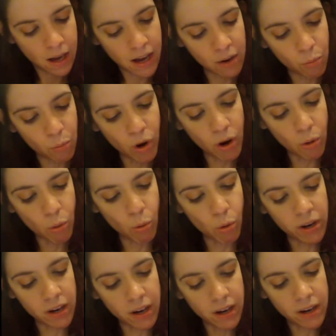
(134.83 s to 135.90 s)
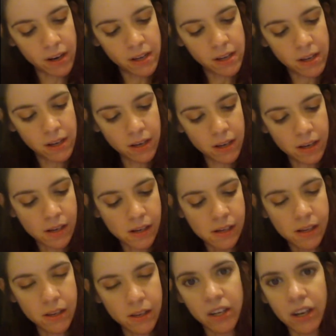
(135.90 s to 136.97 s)
on what order
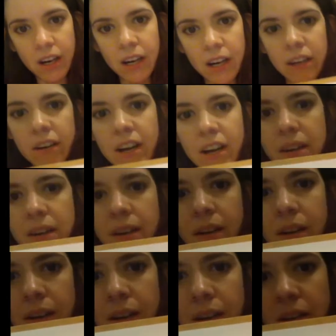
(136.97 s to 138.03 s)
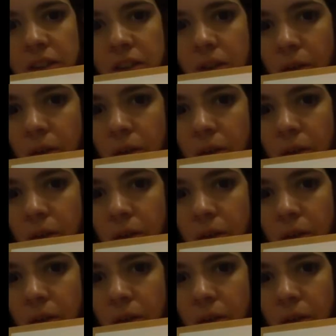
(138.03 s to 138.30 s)
to color in. So